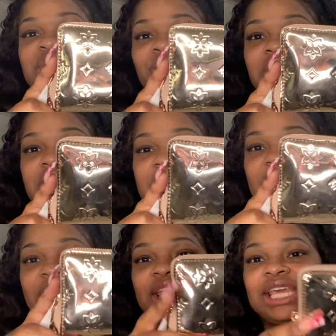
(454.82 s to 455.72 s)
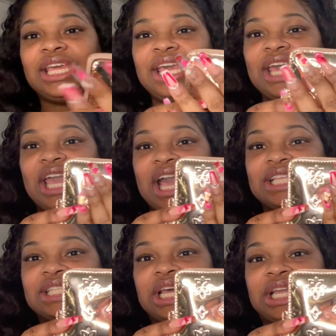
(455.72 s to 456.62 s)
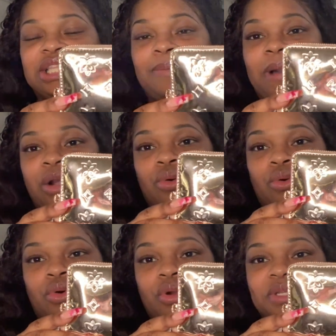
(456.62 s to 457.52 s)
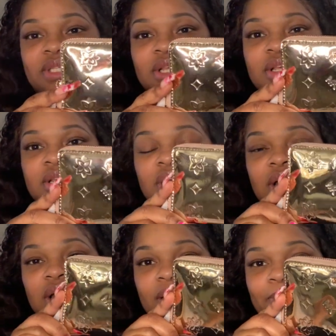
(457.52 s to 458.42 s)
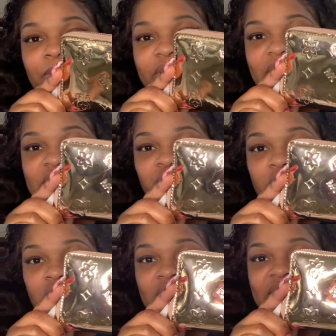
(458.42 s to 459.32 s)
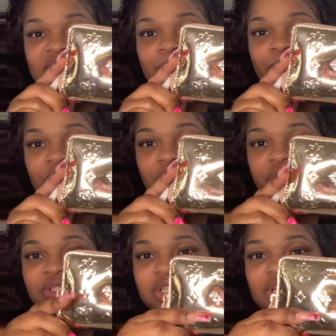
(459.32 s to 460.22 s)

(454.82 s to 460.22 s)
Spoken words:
is what it looked like. It has like the Michael Kors print as well as the purse.